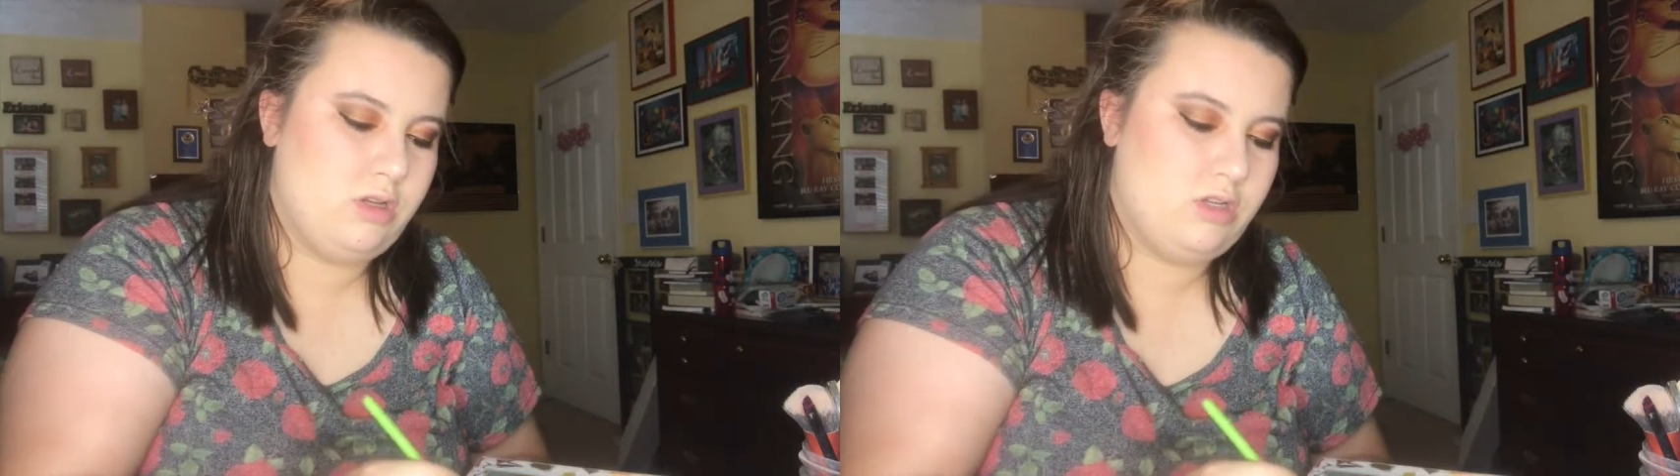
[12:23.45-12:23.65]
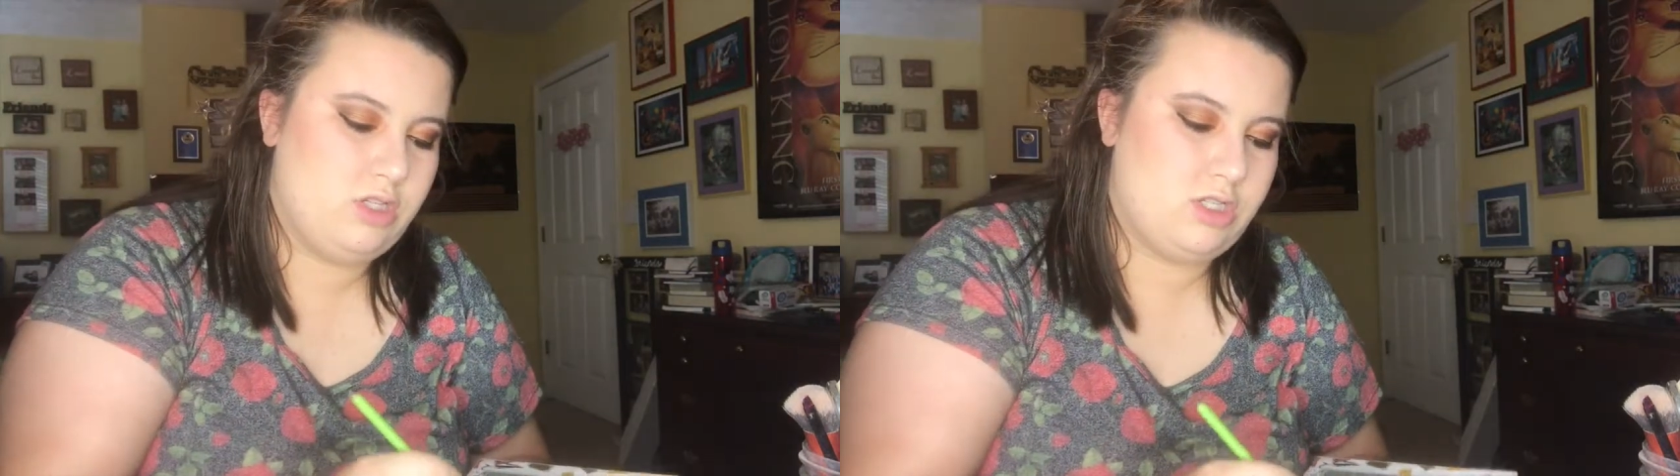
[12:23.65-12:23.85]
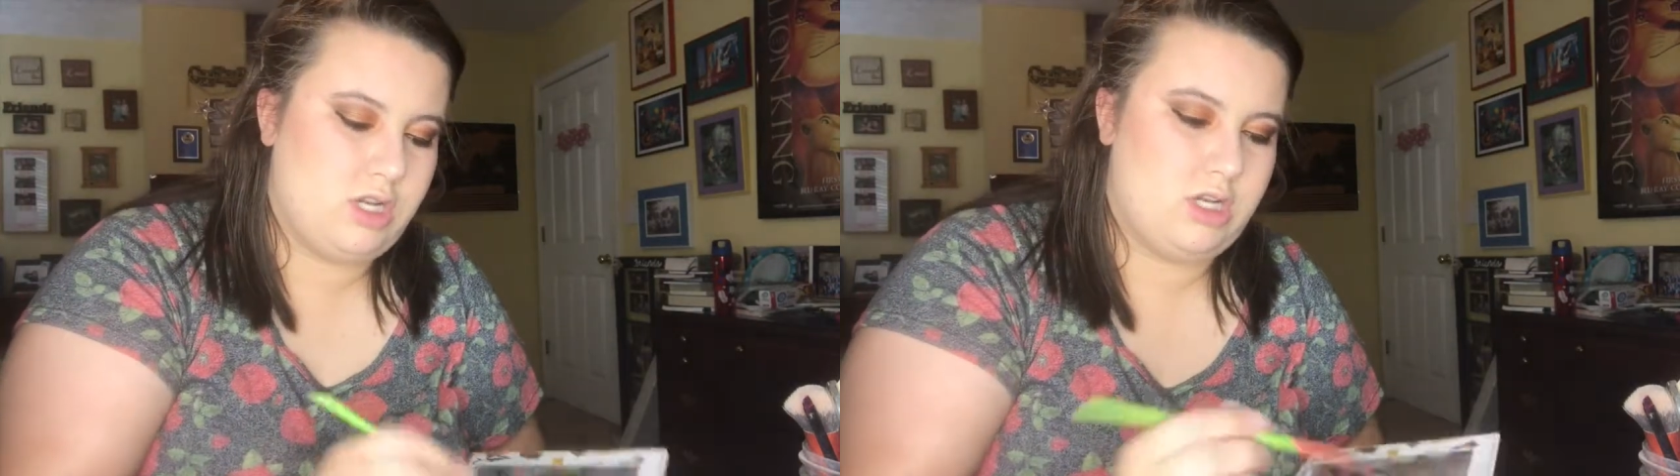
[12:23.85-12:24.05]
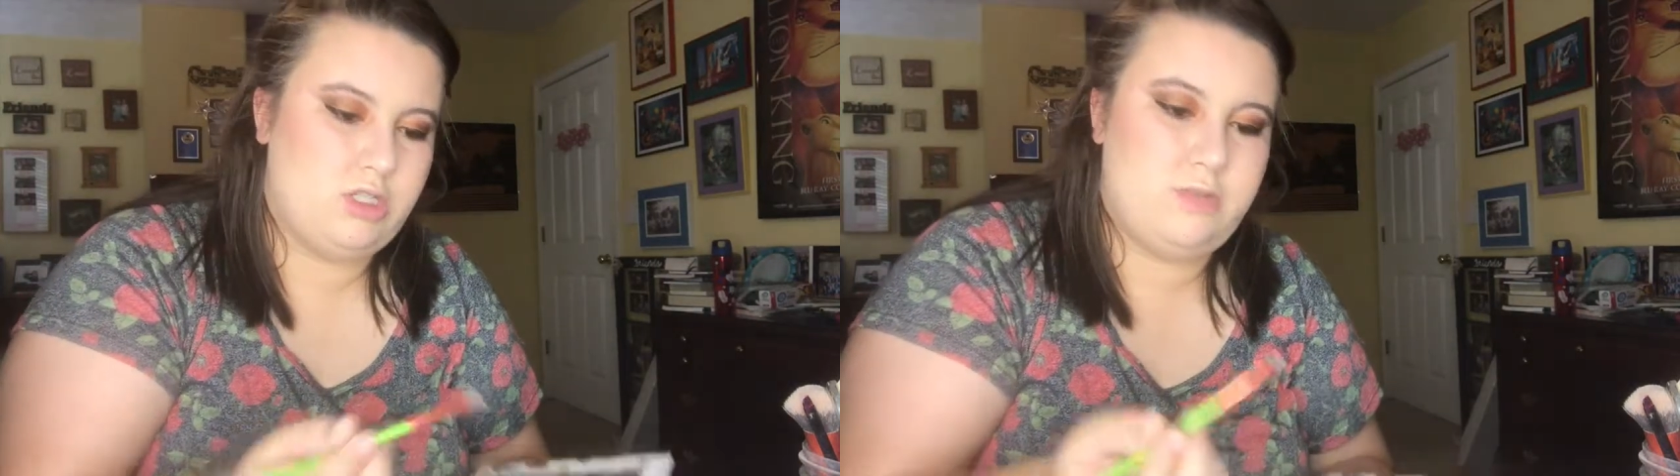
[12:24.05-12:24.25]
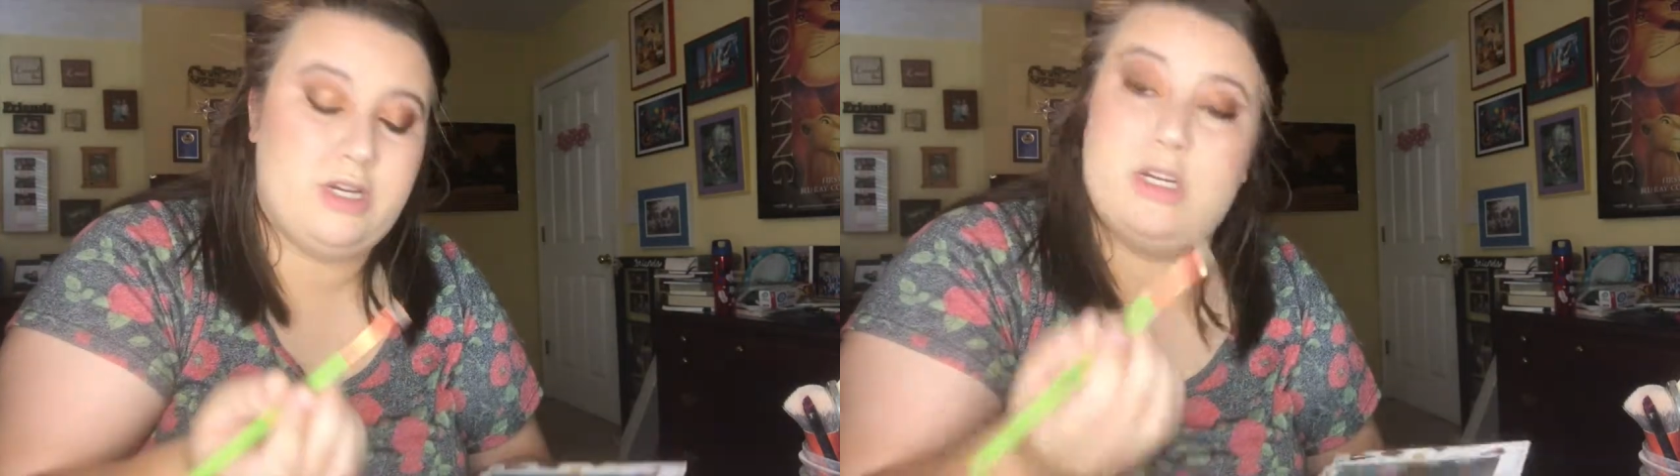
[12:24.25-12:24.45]
Snot
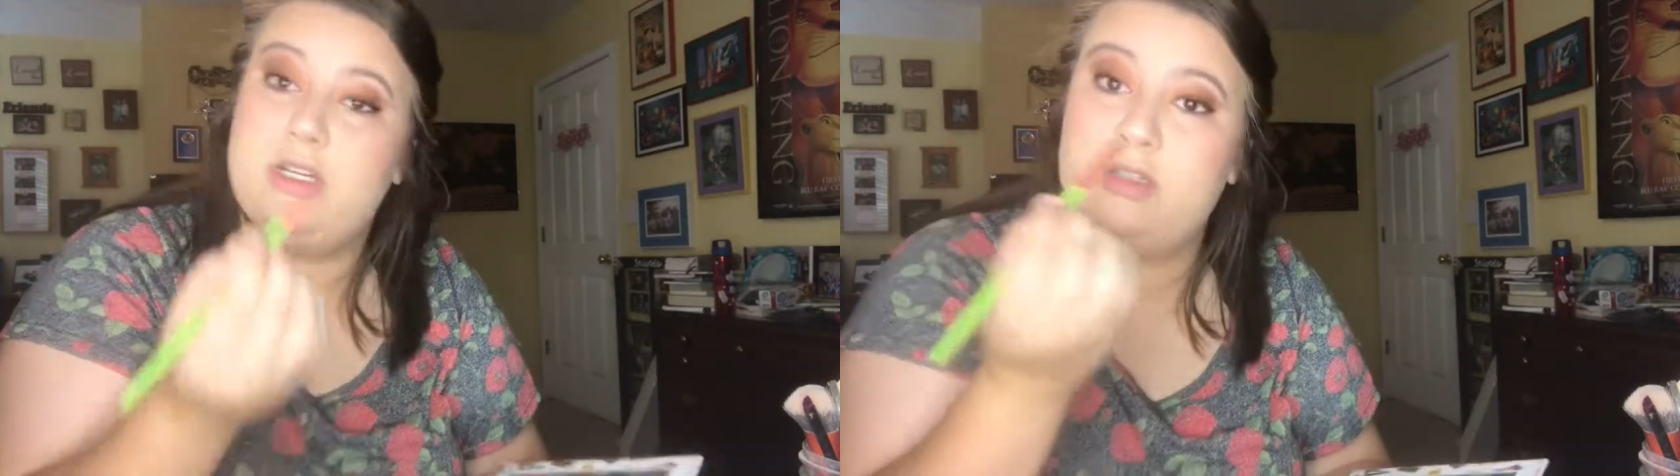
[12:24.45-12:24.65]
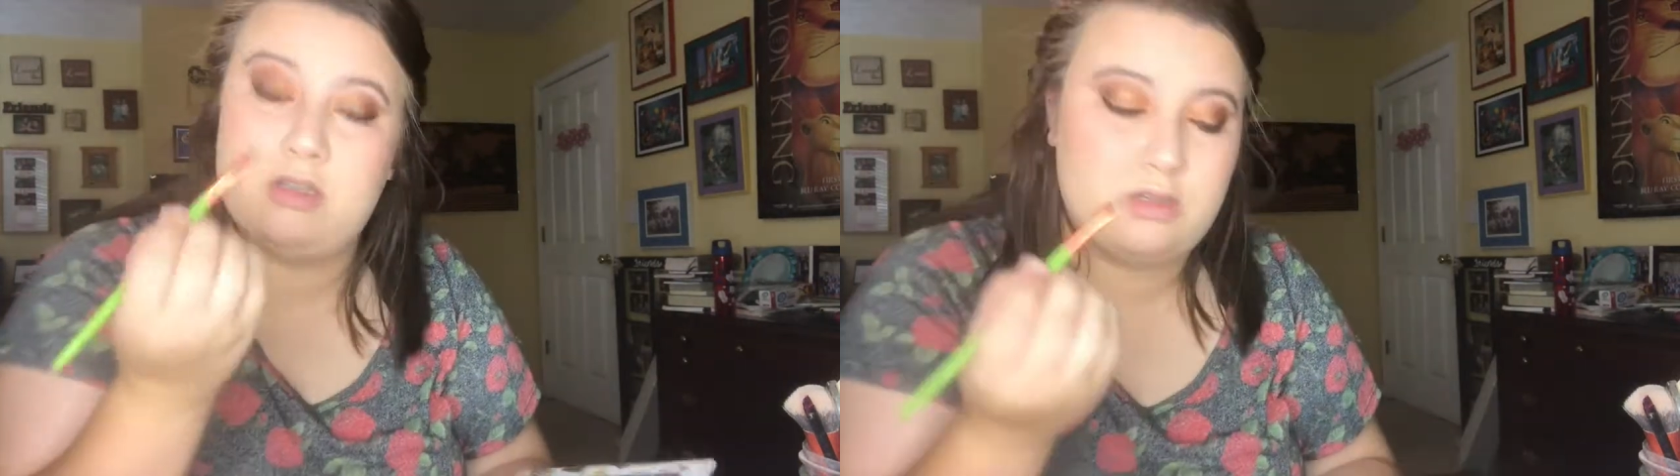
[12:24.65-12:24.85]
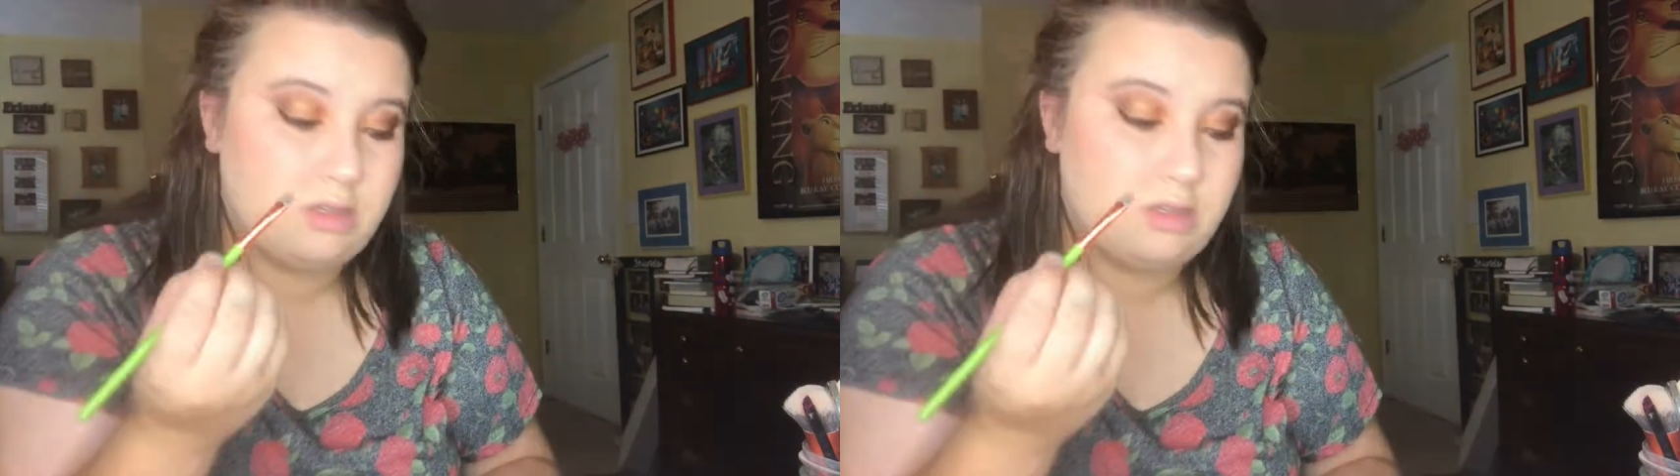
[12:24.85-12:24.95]
Berries,